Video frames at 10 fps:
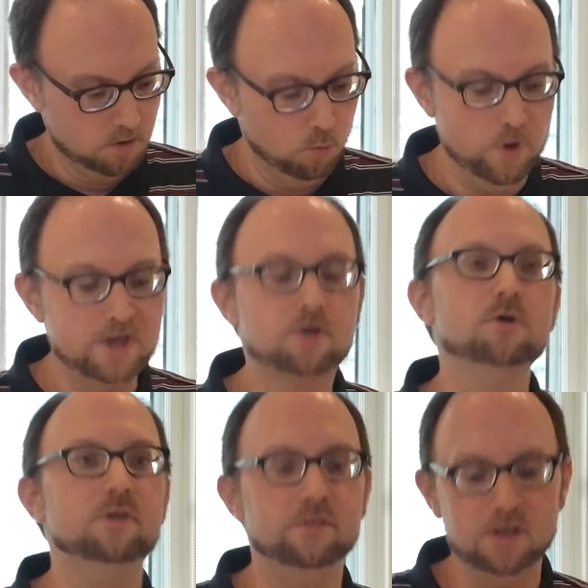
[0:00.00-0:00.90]
Weaker
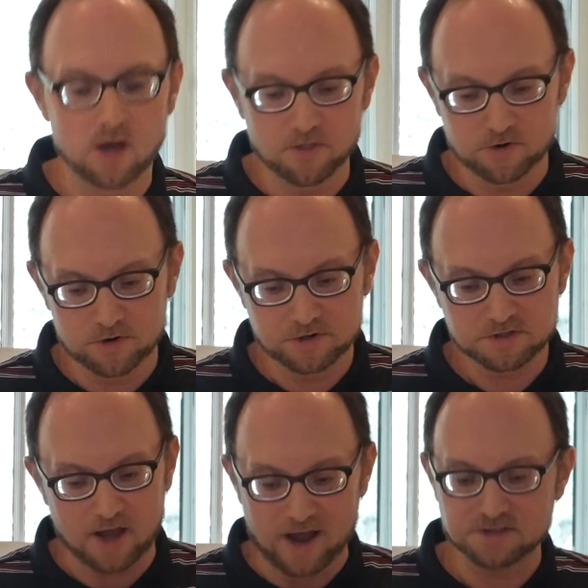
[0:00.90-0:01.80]
than the
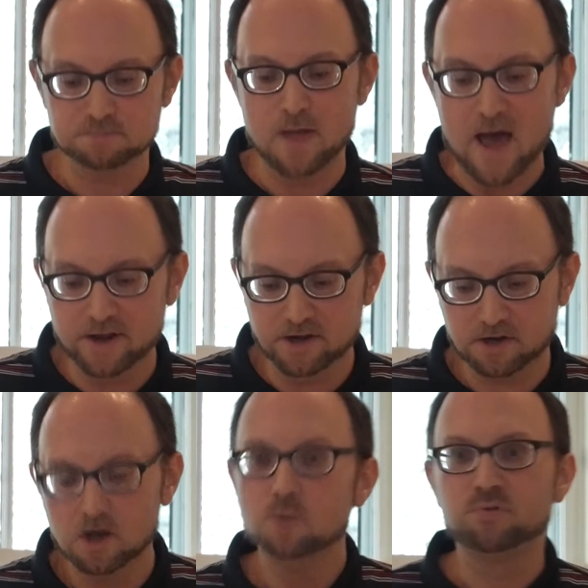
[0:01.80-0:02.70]
others,
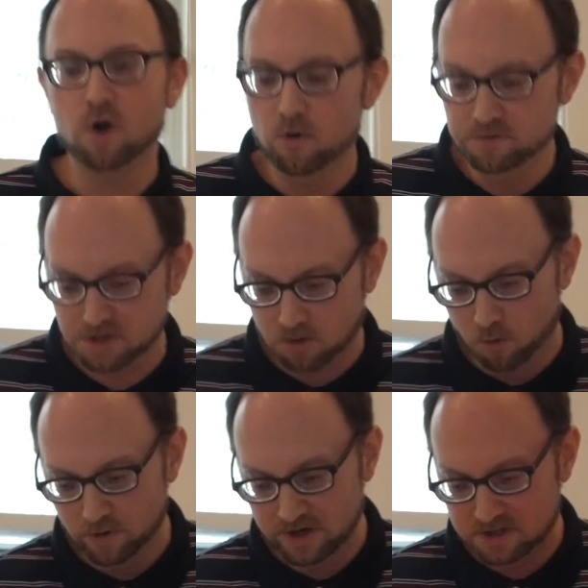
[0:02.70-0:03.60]
asthmatic, prone to
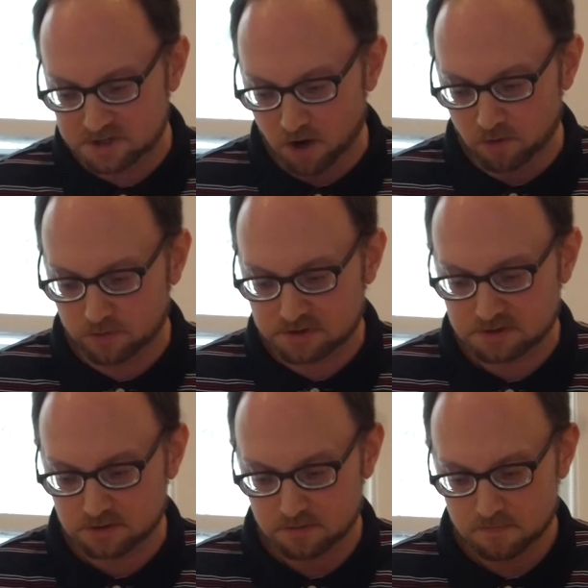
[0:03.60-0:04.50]
corny
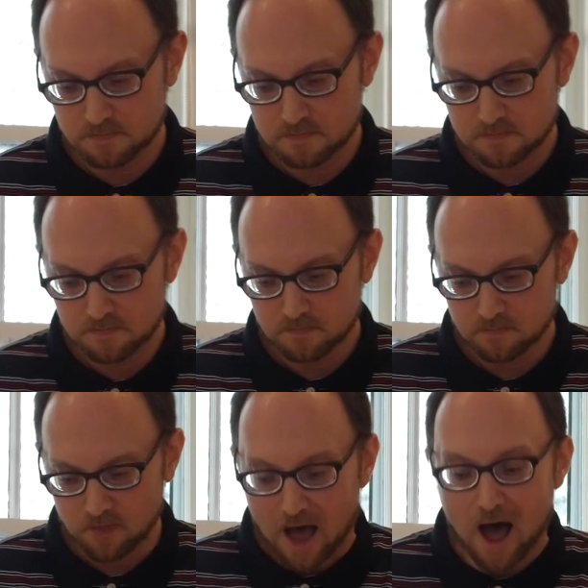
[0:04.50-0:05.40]
jokes,
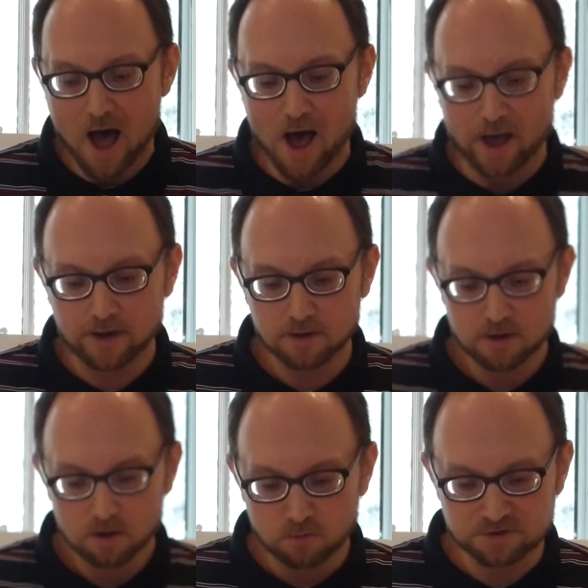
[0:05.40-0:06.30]

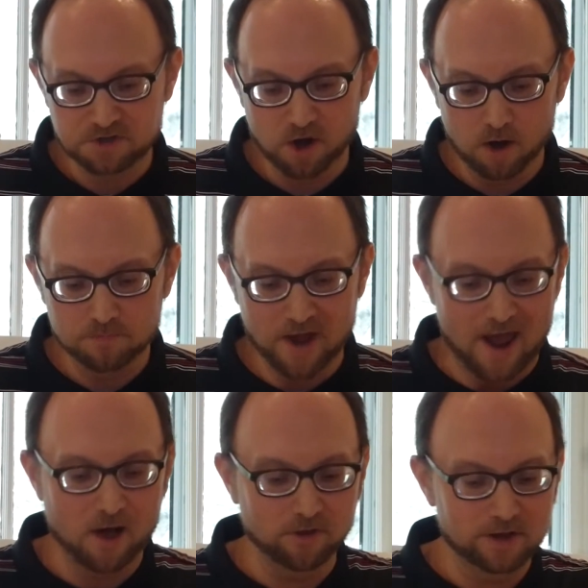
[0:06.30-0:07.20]
I was dubbed
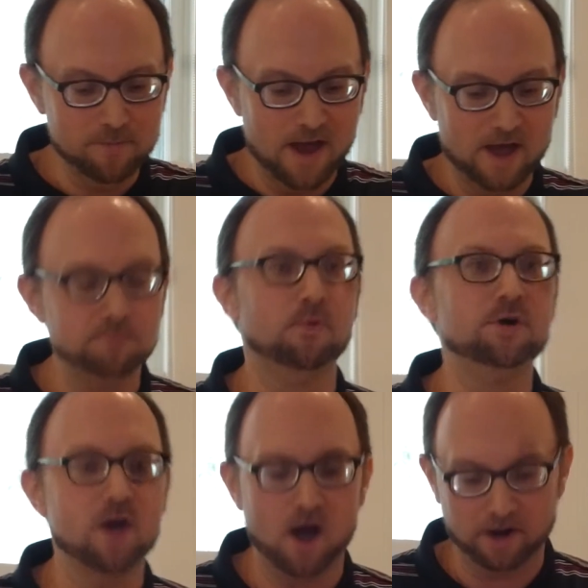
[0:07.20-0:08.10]
Howling Mad
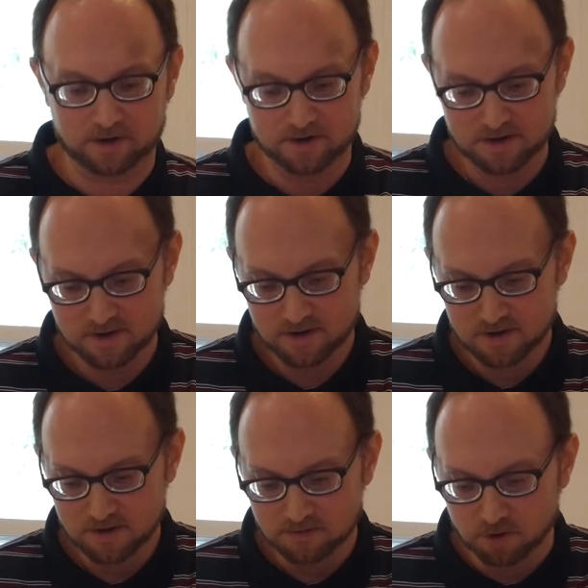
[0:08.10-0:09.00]
Murdoch,
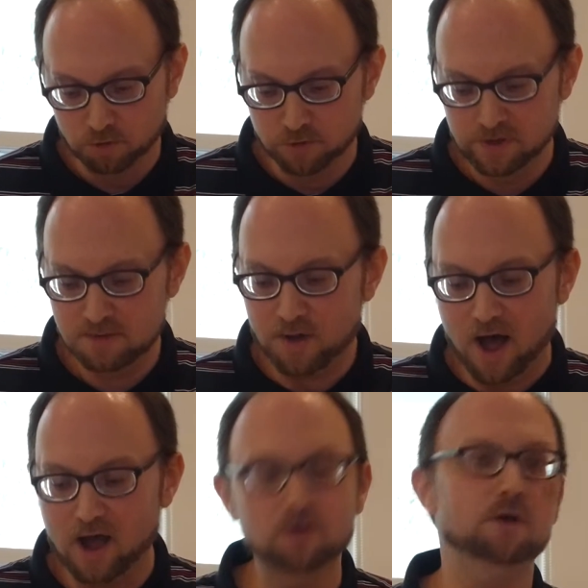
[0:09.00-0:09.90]
the loony
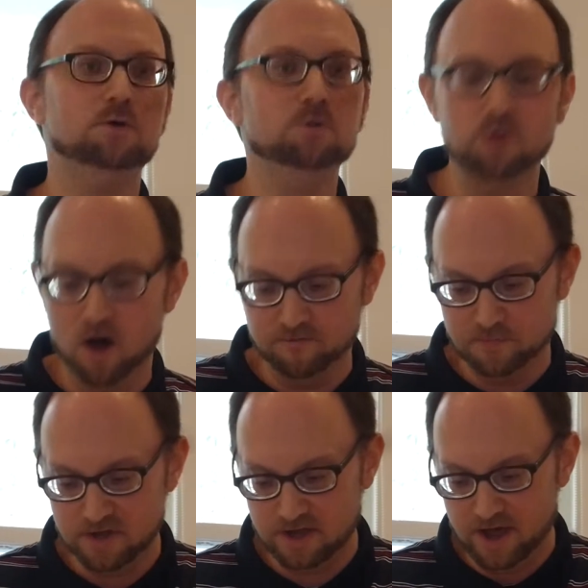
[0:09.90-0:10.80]
pilot who
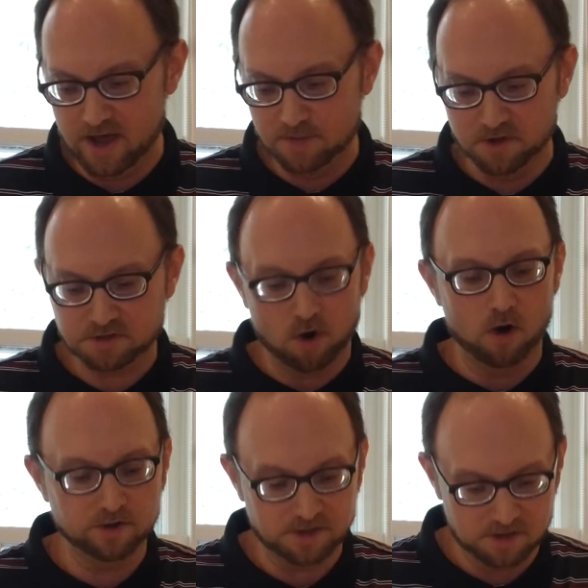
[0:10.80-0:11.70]
loved B.A. but
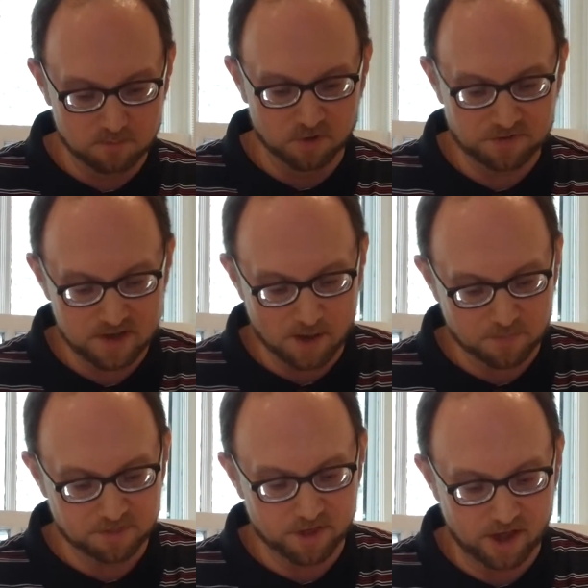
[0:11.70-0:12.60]
taunted him with the
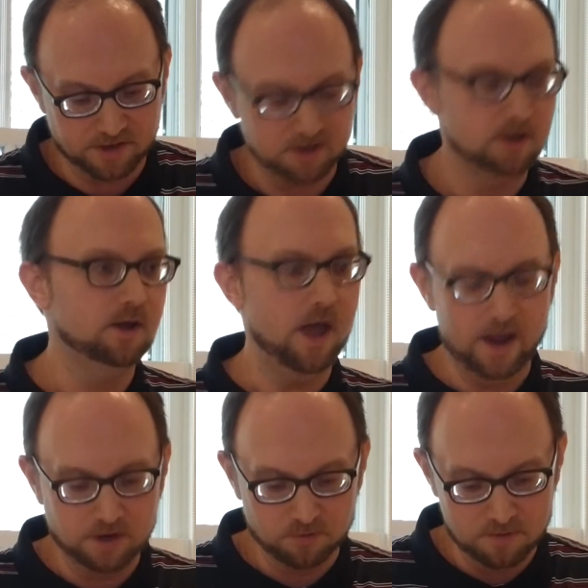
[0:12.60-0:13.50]
epithet
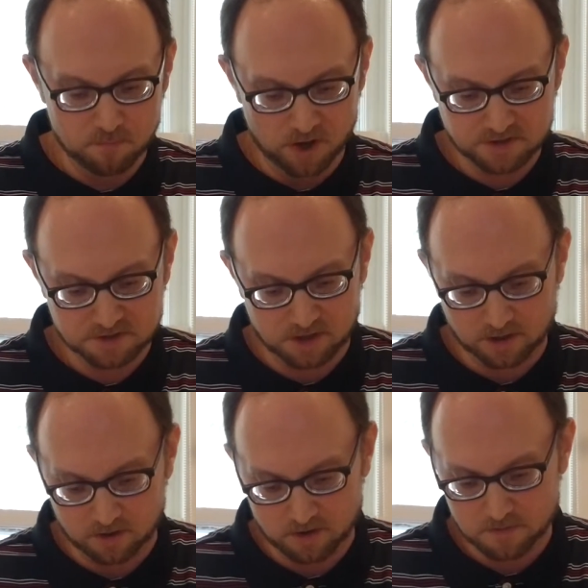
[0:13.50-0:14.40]
Angry Mudsucker.